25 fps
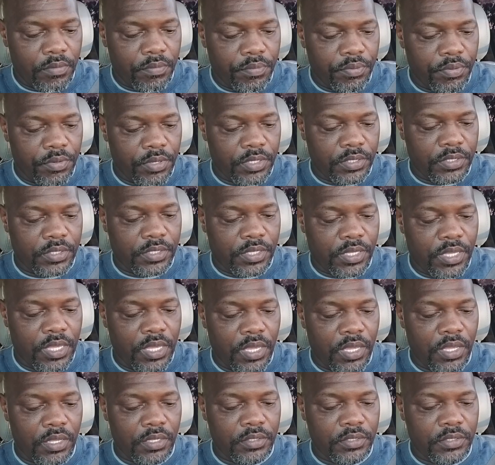Chris
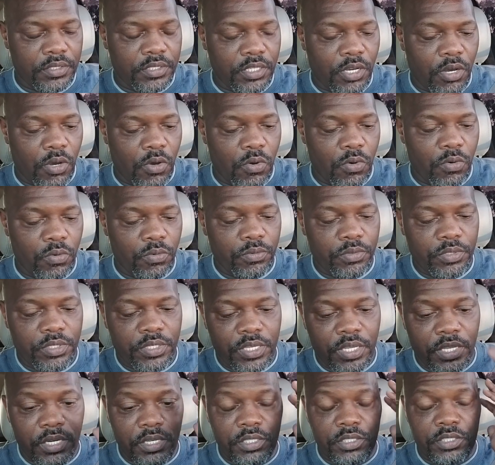Kid Joe,
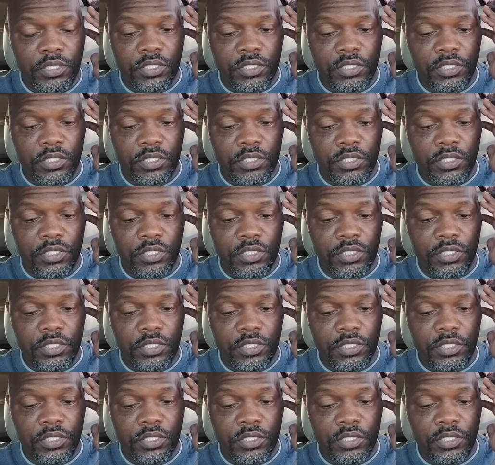Kita